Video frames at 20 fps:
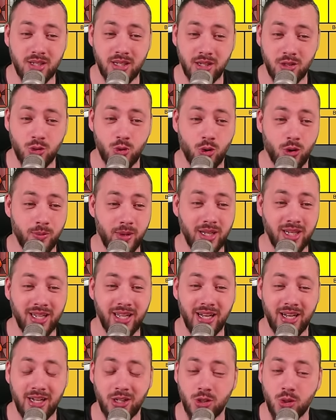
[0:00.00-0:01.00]
and torment
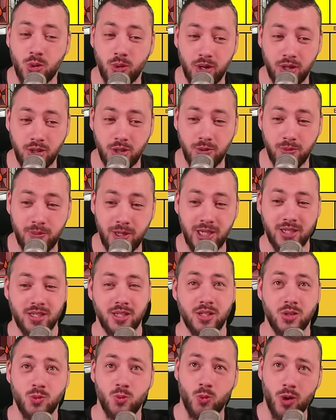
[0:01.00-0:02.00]
getting torn into
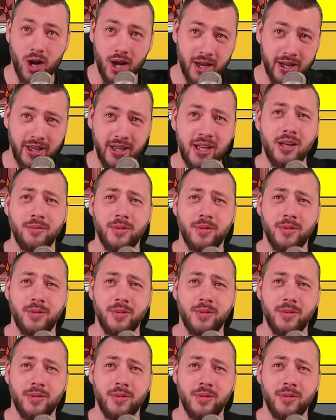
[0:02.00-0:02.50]
pieces. Why?